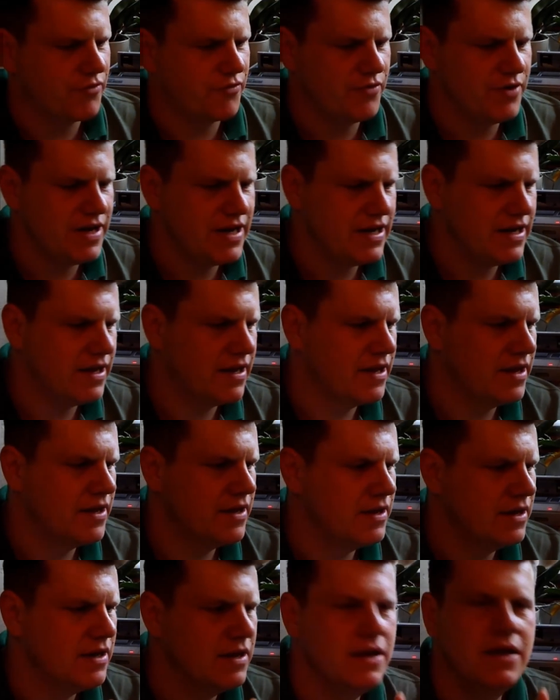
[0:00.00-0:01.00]
free
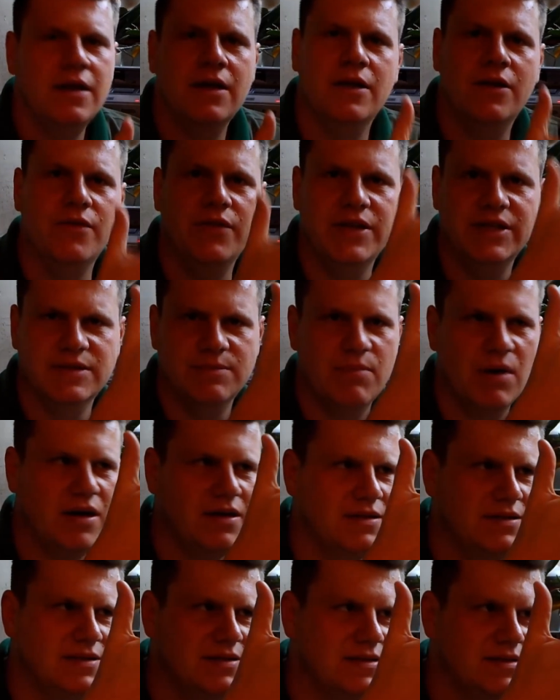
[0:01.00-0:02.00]
this
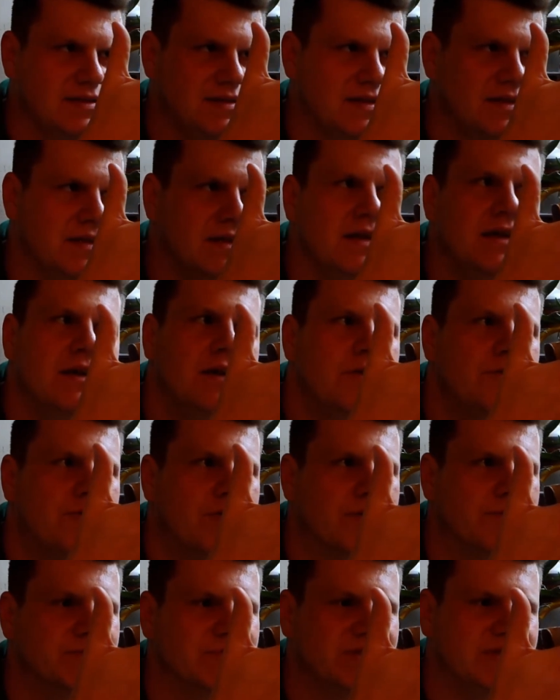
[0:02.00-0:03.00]
box
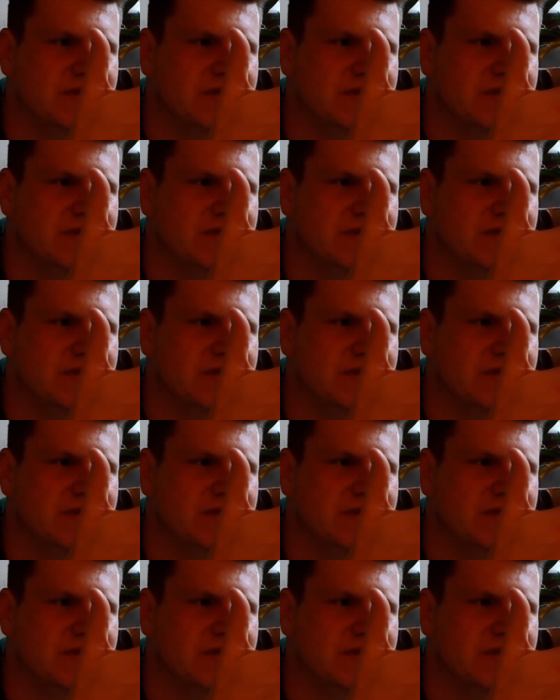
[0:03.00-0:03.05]
from